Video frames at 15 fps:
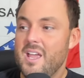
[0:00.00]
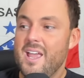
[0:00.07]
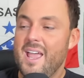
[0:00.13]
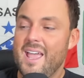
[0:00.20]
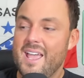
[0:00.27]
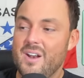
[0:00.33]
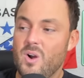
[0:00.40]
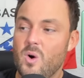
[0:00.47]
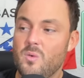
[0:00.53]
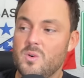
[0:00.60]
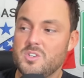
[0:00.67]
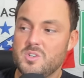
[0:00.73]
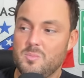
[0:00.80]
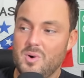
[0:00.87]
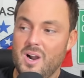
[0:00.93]
head over
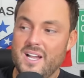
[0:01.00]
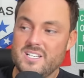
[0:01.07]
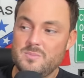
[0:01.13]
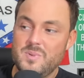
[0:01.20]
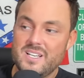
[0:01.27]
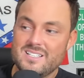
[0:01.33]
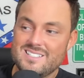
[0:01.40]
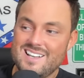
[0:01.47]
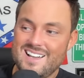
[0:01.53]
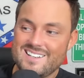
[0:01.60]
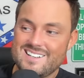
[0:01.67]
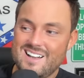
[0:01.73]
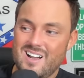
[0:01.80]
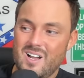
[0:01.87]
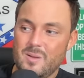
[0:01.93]
to
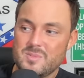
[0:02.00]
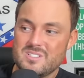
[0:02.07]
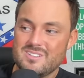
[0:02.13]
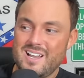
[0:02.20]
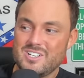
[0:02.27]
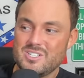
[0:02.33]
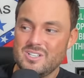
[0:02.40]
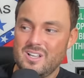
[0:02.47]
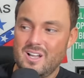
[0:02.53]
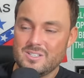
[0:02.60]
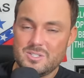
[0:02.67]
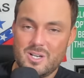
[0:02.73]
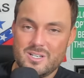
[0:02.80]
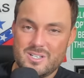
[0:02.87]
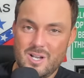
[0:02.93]

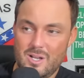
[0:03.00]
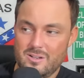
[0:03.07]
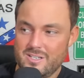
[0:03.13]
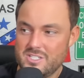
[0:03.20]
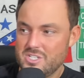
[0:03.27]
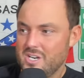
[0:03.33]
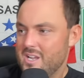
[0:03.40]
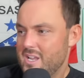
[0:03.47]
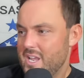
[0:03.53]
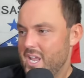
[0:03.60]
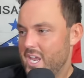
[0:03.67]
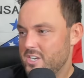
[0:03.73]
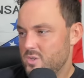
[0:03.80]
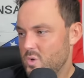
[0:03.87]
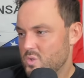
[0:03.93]
prizepicks.com/lockedoncollege
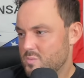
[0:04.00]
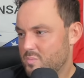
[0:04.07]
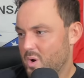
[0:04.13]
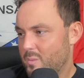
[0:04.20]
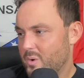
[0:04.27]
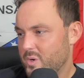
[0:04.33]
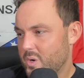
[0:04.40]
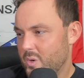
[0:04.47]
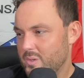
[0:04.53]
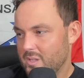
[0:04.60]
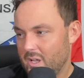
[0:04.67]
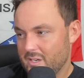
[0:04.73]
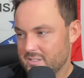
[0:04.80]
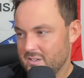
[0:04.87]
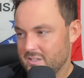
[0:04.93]
and use promo code
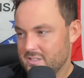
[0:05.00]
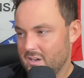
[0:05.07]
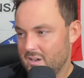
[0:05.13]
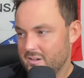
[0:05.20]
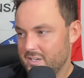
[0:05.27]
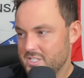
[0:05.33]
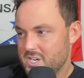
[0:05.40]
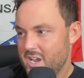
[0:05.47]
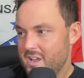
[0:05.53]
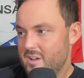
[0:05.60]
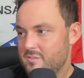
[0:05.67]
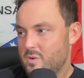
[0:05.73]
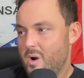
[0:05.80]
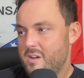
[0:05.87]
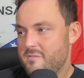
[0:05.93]
LockedOnCollege
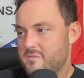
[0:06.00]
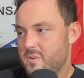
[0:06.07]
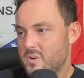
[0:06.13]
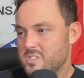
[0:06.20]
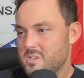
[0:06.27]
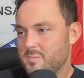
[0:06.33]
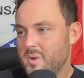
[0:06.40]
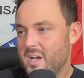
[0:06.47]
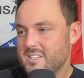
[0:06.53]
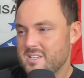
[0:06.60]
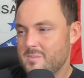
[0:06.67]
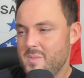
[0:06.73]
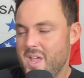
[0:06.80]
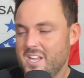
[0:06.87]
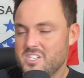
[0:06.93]
for a first deposit
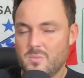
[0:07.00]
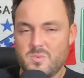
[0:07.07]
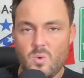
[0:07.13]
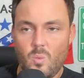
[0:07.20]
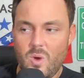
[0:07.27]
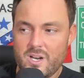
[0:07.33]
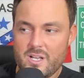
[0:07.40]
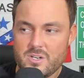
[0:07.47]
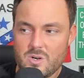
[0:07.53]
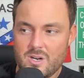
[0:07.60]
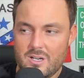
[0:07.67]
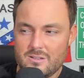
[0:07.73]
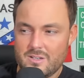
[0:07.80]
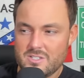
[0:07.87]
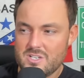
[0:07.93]
match up to
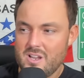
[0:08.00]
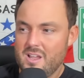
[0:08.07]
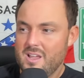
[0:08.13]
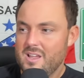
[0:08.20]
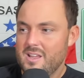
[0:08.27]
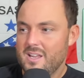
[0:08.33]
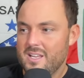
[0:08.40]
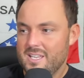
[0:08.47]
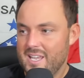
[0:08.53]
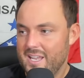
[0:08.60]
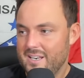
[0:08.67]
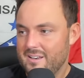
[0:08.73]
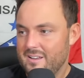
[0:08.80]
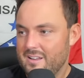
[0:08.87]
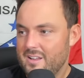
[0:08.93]
$100.
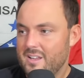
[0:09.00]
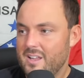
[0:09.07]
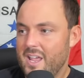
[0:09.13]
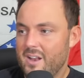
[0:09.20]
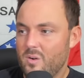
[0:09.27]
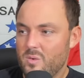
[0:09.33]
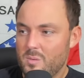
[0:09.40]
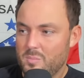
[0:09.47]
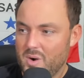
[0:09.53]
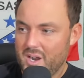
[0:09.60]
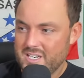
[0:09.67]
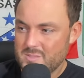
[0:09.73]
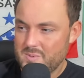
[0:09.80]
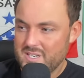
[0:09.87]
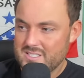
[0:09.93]
Again, head over to
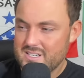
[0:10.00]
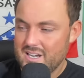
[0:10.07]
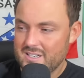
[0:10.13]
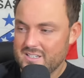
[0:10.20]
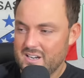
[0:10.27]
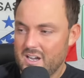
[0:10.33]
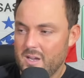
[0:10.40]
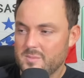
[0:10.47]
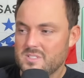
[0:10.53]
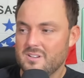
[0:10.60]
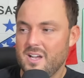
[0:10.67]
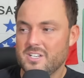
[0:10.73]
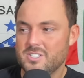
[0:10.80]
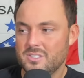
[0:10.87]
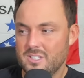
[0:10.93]

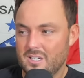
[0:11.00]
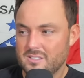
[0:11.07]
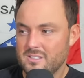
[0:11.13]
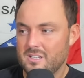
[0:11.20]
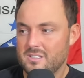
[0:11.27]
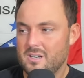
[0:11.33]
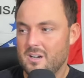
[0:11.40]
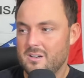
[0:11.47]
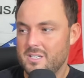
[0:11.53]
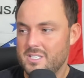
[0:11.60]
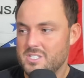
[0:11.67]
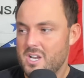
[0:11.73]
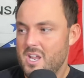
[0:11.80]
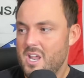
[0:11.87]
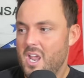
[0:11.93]

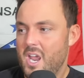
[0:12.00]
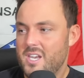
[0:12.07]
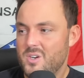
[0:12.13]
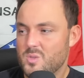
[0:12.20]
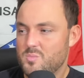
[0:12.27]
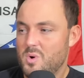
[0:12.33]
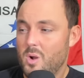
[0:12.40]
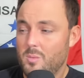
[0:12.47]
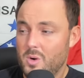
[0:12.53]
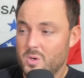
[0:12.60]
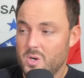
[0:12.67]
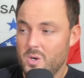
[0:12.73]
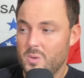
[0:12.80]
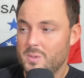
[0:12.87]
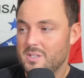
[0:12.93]
prizepicks.com/lockedoncollege and use promo
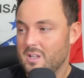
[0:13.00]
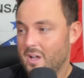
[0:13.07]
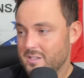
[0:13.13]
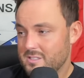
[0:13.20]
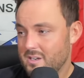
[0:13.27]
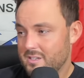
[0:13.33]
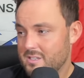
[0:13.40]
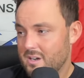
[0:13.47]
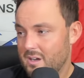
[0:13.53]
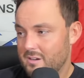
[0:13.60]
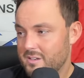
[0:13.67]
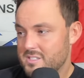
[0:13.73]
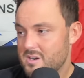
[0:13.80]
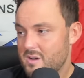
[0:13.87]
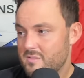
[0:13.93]
code
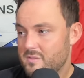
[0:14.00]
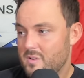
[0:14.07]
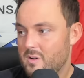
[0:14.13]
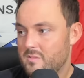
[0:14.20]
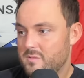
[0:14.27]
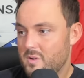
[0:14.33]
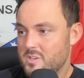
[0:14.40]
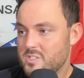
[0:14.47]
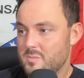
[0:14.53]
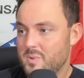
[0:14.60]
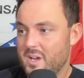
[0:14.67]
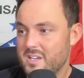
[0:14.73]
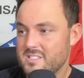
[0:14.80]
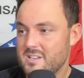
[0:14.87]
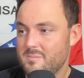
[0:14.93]
LockedOnCollege for a first
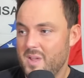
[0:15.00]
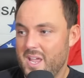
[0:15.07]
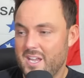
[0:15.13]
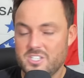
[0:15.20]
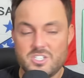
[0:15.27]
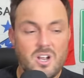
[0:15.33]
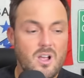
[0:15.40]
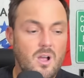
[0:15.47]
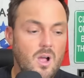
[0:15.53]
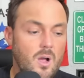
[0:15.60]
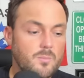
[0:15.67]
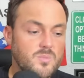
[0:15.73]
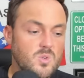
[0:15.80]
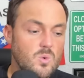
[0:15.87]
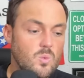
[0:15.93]
deposit match
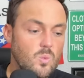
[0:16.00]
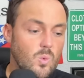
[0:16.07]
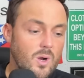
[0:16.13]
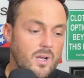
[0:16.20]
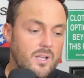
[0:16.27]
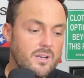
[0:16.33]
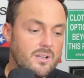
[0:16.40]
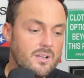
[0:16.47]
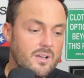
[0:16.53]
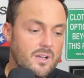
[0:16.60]
up to $100.